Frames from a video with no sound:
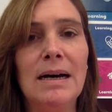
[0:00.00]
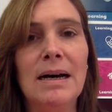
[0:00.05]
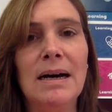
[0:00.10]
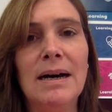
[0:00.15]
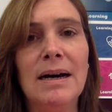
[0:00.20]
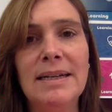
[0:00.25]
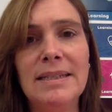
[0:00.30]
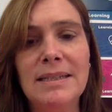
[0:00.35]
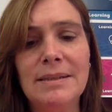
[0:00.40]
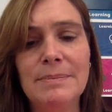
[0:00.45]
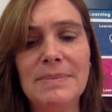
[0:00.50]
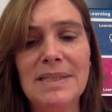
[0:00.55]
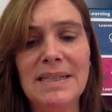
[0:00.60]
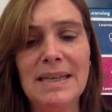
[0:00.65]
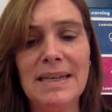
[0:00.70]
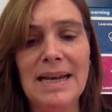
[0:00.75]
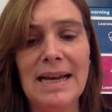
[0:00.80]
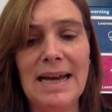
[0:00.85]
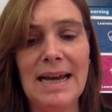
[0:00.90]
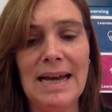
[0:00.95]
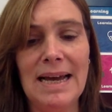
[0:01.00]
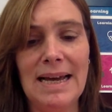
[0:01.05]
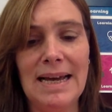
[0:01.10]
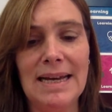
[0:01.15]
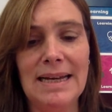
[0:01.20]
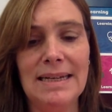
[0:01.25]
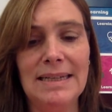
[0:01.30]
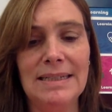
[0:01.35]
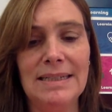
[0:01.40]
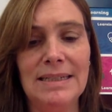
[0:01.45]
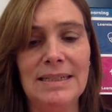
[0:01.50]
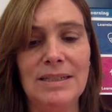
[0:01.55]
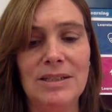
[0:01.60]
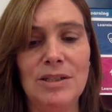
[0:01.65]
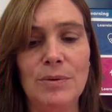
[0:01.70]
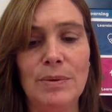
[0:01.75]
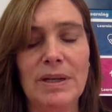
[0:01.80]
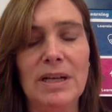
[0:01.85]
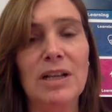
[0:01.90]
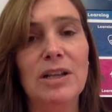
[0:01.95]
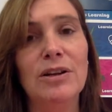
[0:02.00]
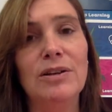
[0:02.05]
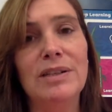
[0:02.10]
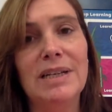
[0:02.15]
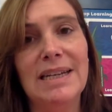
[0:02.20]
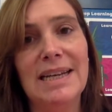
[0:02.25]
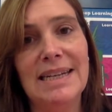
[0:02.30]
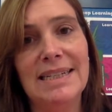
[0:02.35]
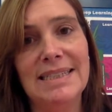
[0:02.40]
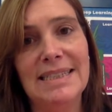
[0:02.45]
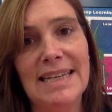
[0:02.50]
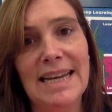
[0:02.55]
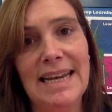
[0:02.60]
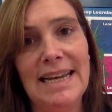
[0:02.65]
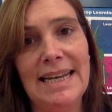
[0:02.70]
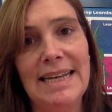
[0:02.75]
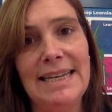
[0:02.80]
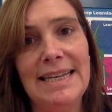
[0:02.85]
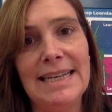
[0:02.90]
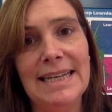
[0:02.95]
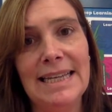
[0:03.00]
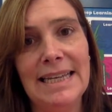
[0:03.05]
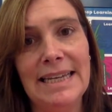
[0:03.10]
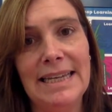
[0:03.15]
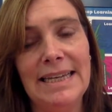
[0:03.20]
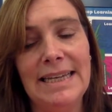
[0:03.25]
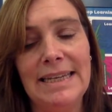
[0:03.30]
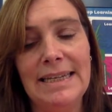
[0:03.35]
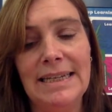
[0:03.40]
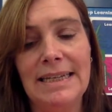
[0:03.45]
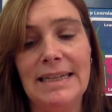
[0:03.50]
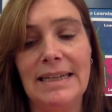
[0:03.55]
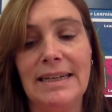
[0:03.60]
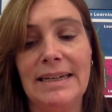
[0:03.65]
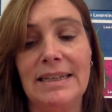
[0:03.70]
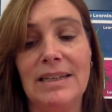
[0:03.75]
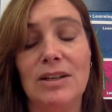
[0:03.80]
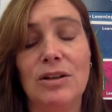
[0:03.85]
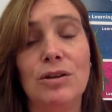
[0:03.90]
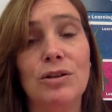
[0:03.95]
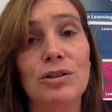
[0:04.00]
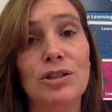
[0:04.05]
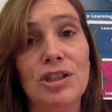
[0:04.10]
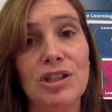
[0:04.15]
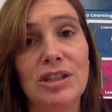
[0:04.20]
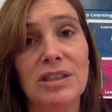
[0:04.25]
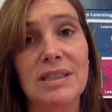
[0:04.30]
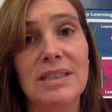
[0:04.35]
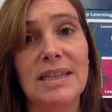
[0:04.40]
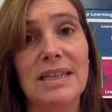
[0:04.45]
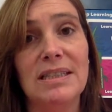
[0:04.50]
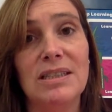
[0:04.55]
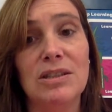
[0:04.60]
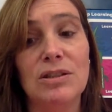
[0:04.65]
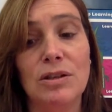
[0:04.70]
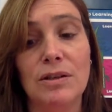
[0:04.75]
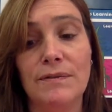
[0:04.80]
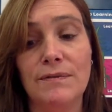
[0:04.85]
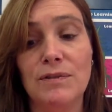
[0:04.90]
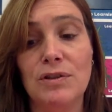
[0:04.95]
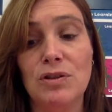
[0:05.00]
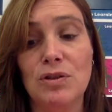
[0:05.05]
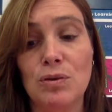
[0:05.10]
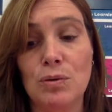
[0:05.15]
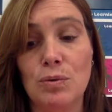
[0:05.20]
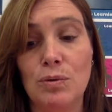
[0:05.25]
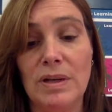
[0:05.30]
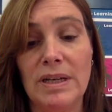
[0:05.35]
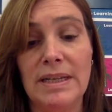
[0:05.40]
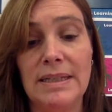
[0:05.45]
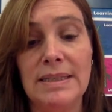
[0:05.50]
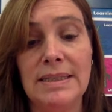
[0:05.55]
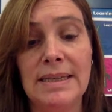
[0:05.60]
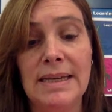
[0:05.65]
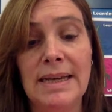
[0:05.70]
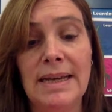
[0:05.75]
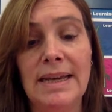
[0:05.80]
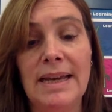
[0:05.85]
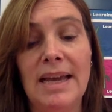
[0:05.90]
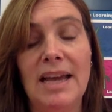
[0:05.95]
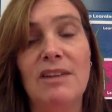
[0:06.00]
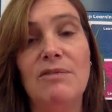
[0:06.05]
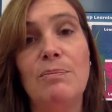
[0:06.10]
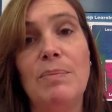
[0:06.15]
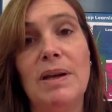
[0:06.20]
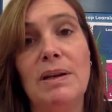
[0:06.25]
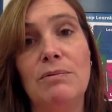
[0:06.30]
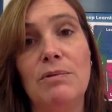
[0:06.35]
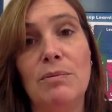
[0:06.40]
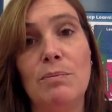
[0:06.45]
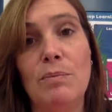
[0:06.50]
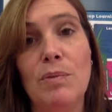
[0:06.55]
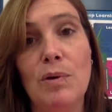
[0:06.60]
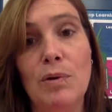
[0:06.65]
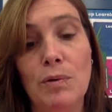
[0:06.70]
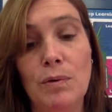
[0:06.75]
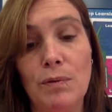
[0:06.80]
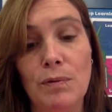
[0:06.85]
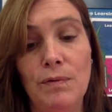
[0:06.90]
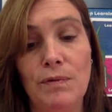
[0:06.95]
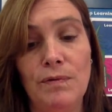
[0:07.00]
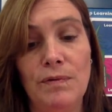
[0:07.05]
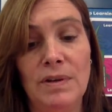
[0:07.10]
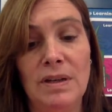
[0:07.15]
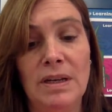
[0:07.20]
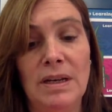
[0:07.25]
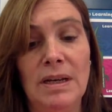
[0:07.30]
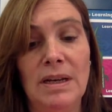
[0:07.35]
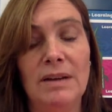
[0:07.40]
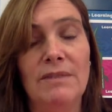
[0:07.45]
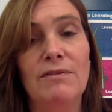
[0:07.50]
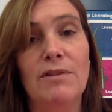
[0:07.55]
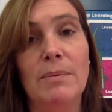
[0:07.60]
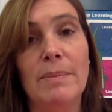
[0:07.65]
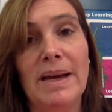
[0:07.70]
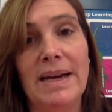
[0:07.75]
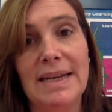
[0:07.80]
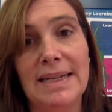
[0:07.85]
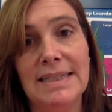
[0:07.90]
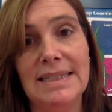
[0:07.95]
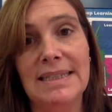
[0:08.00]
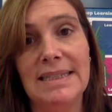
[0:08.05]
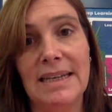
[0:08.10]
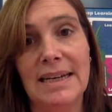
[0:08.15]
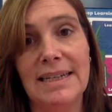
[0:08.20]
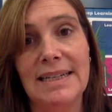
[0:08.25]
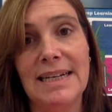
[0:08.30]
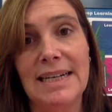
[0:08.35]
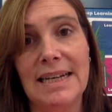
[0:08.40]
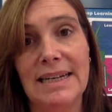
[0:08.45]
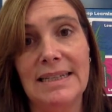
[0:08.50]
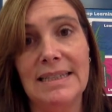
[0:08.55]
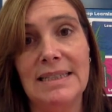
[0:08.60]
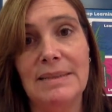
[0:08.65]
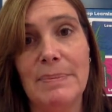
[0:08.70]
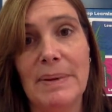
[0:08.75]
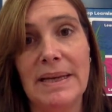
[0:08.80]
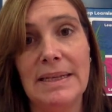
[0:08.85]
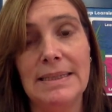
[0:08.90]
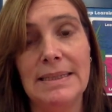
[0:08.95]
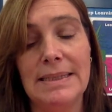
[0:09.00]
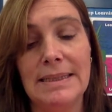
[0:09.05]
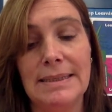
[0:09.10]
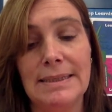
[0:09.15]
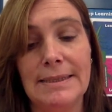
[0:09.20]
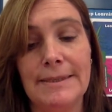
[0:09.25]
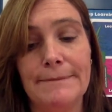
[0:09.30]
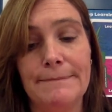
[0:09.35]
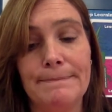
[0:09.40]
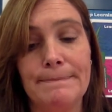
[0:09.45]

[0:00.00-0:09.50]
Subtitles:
Items that are hard to include in our daily clean, like cushions and soft toys, have been removed from our inside class spaces.